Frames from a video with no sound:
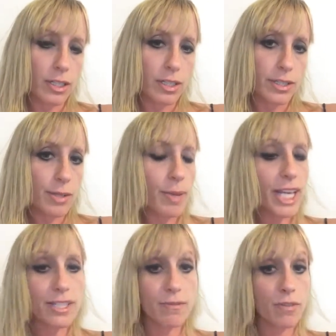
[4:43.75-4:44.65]
to make
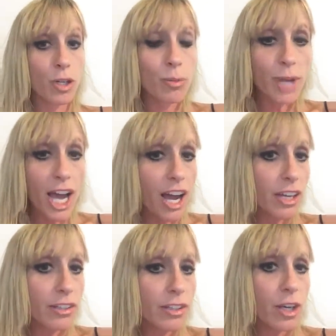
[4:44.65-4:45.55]
us feel
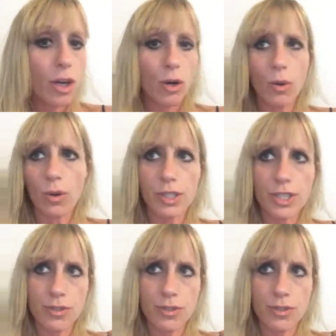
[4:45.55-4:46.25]
bad or to